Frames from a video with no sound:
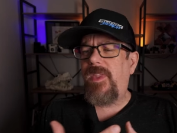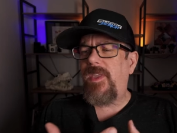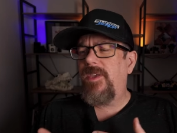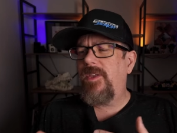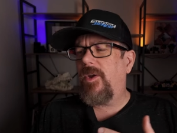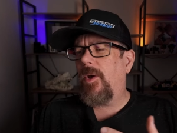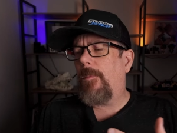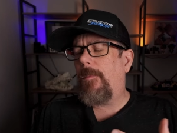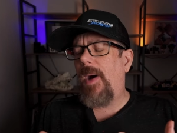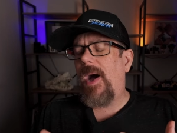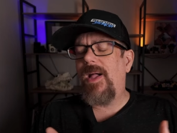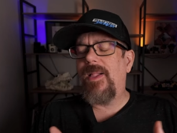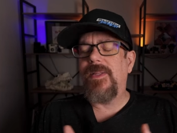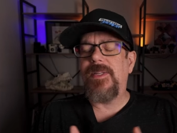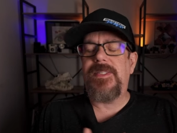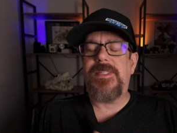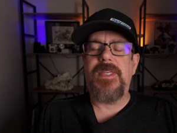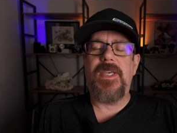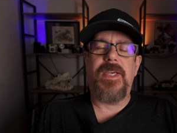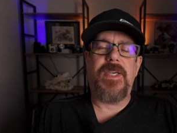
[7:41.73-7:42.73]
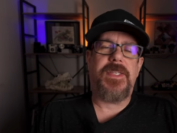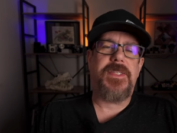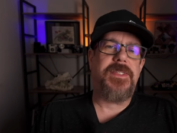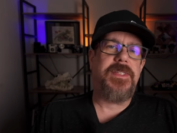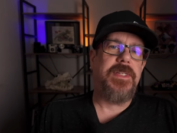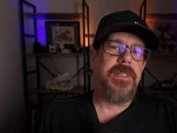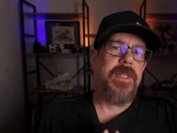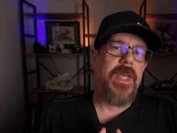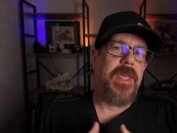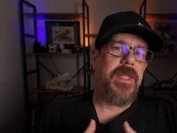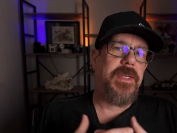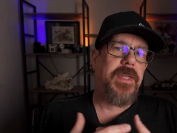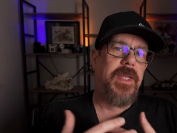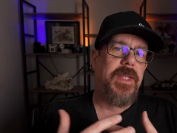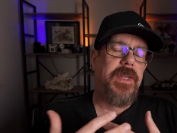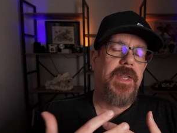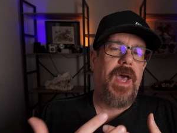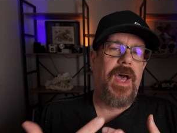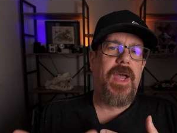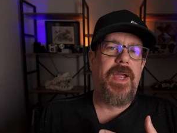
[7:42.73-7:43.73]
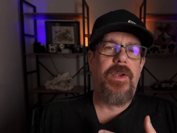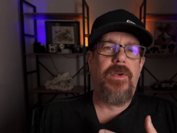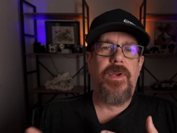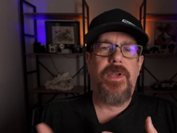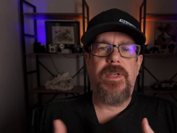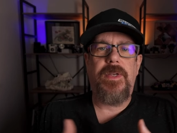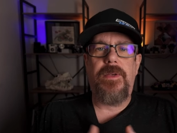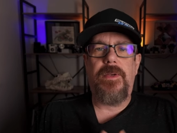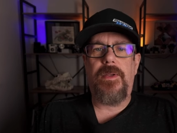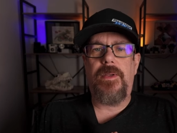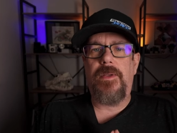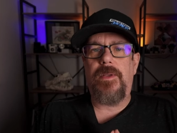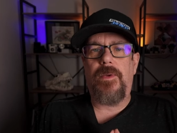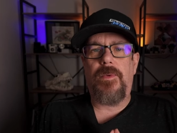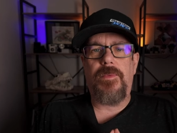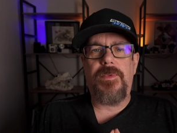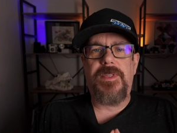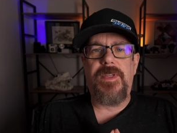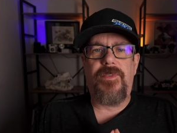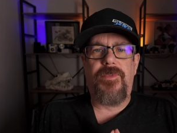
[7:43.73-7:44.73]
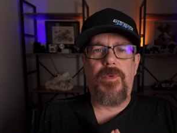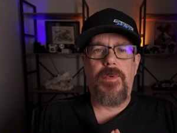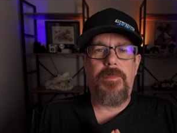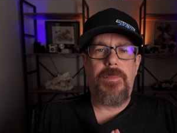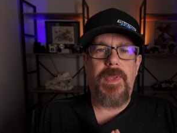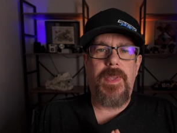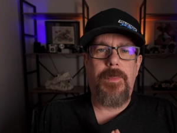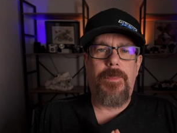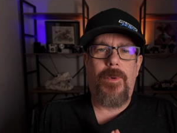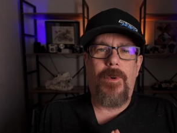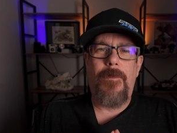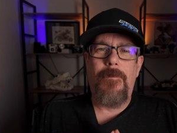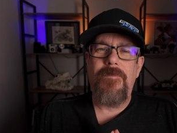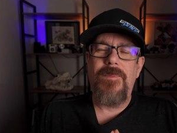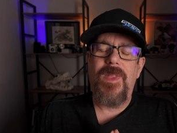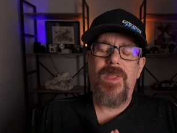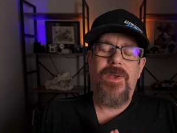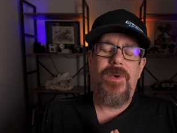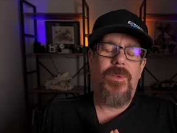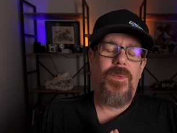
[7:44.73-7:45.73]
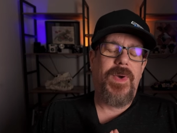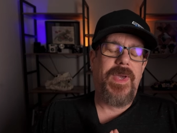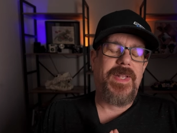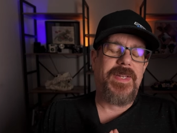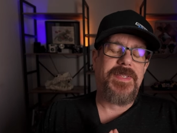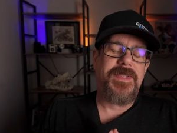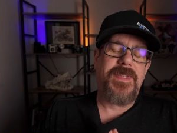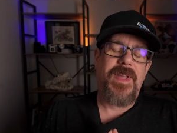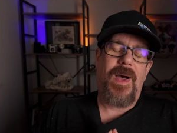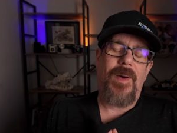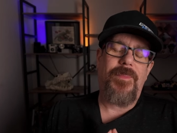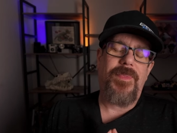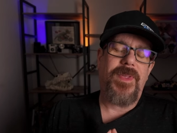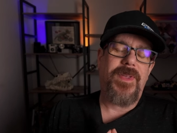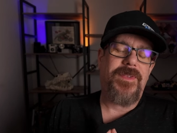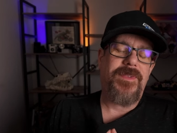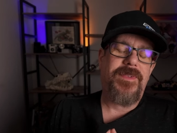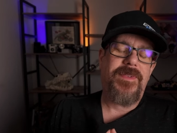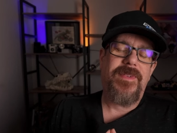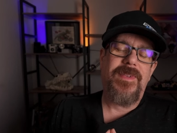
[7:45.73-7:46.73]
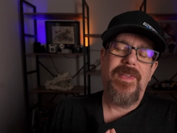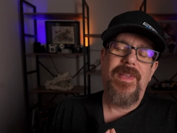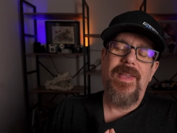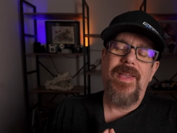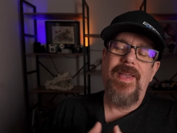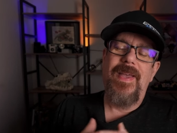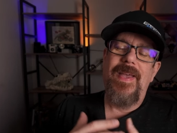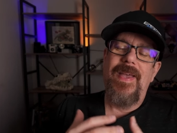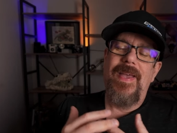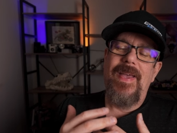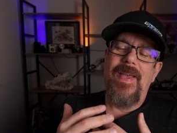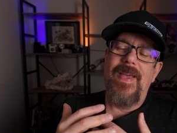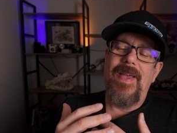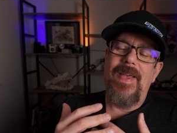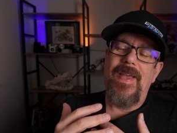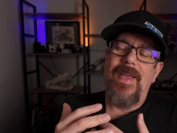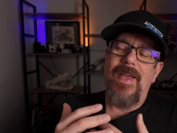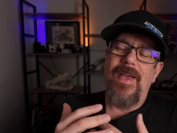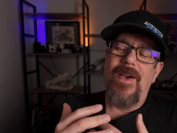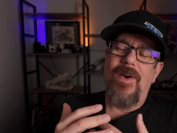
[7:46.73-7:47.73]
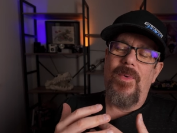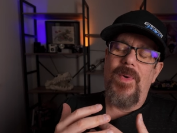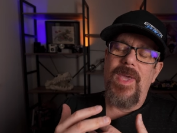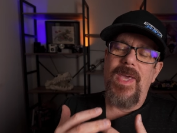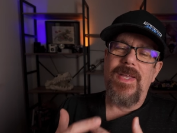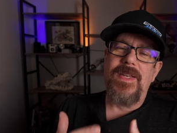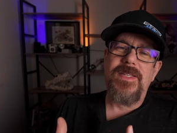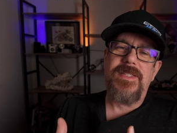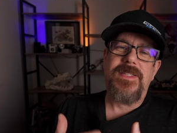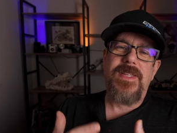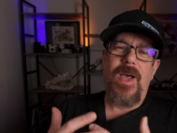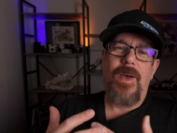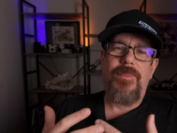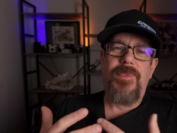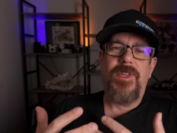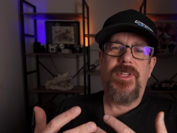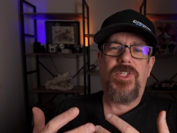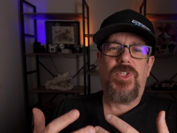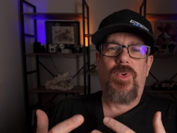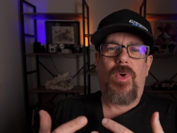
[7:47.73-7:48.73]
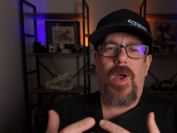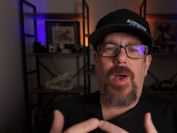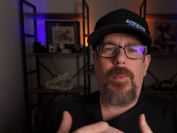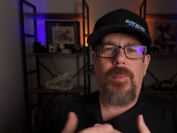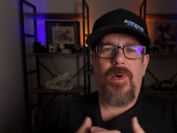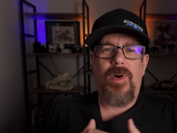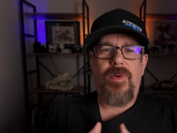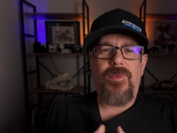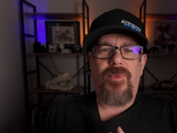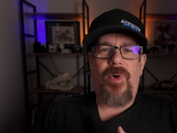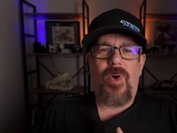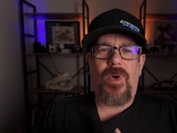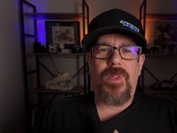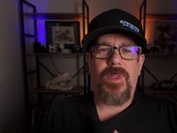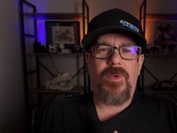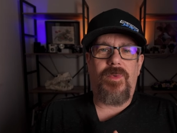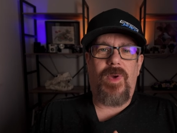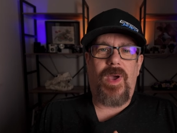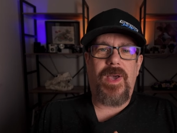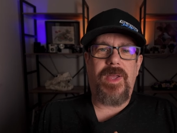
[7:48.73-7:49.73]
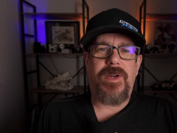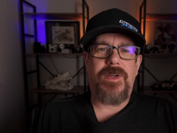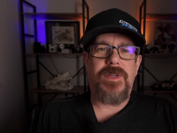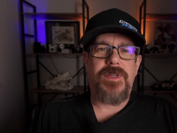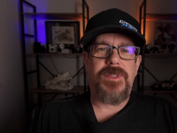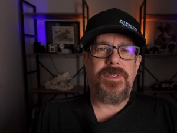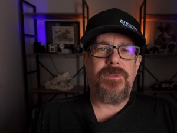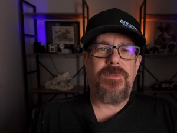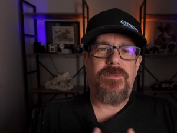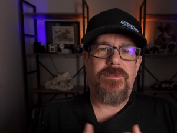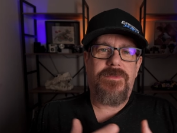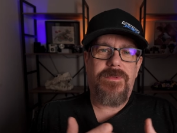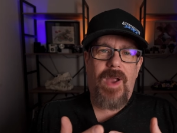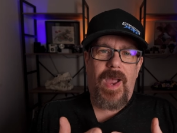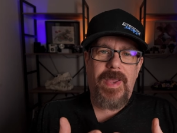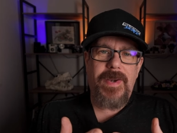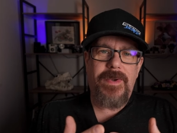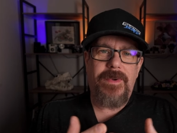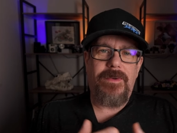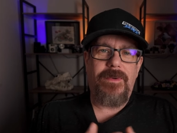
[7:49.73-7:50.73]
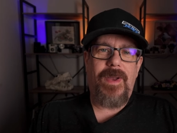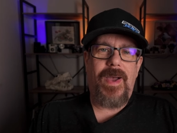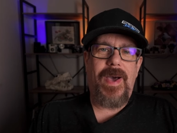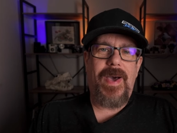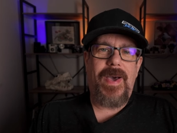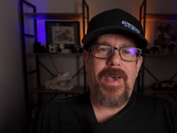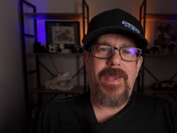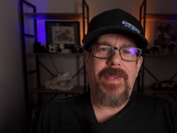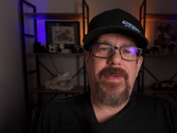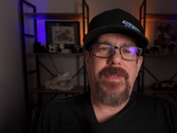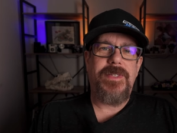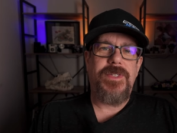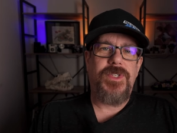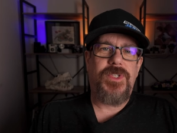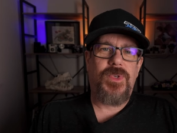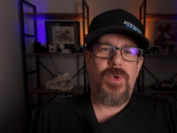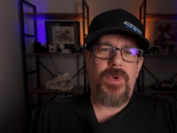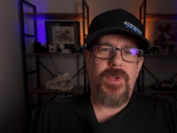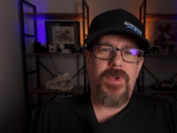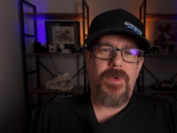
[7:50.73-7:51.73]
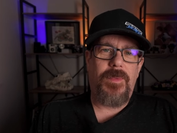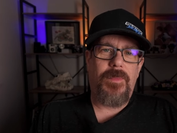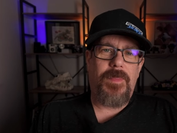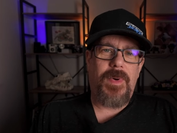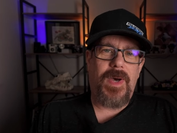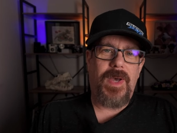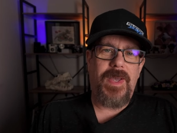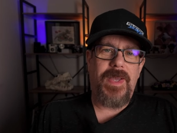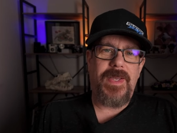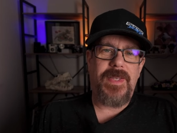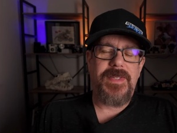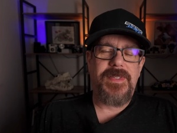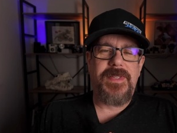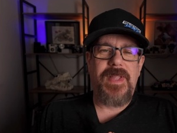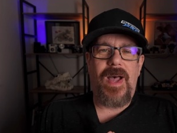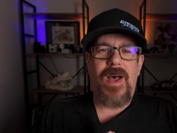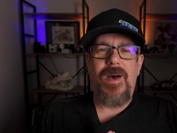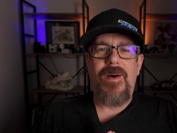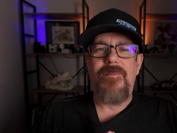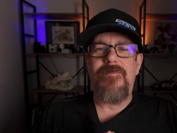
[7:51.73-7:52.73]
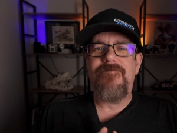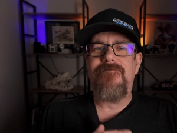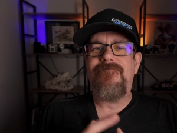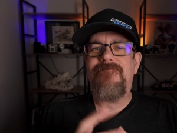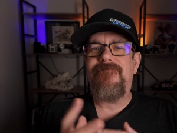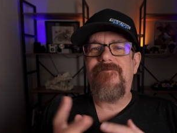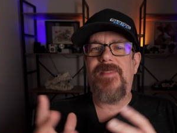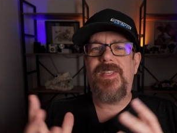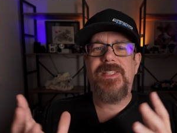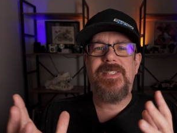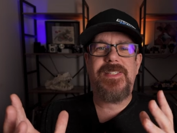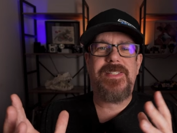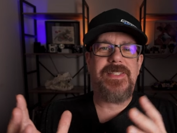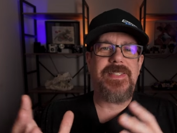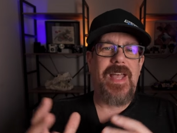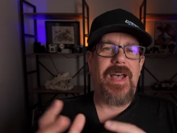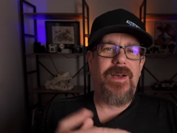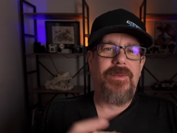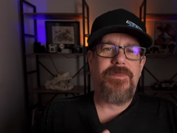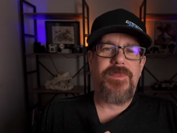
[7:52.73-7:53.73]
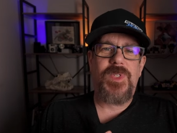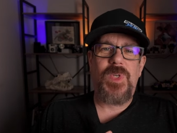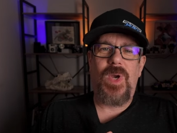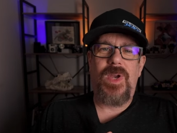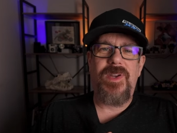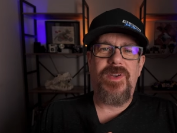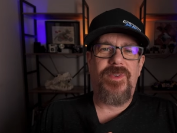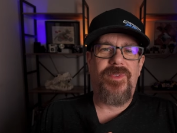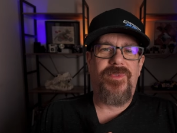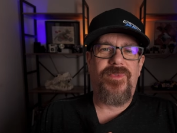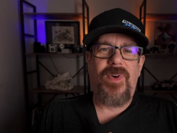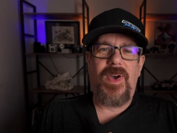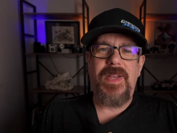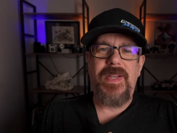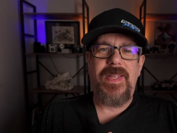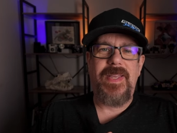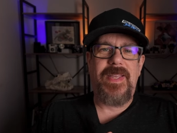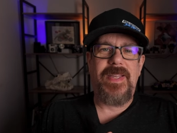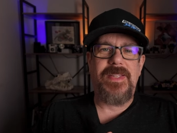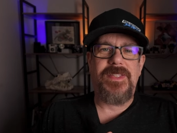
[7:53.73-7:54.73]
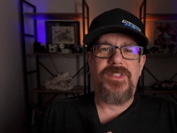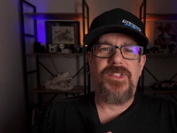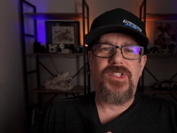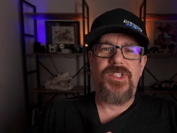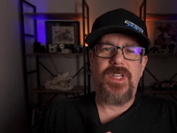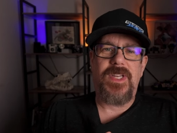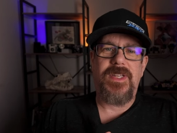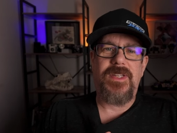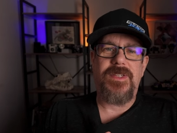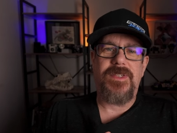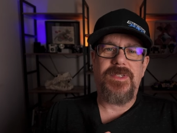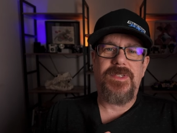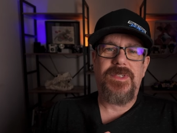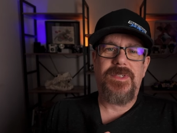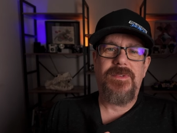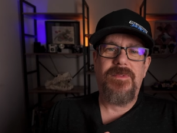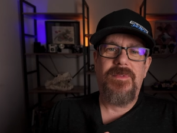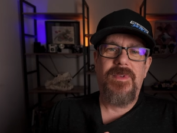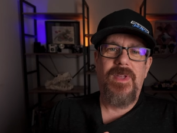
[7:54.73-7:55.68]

you know politics and and, and hiring you know different people. We got to stop this. We got to stop the drama of Harley riders. Ride your ride, enjoy your bike. Stop stop trying to fight against change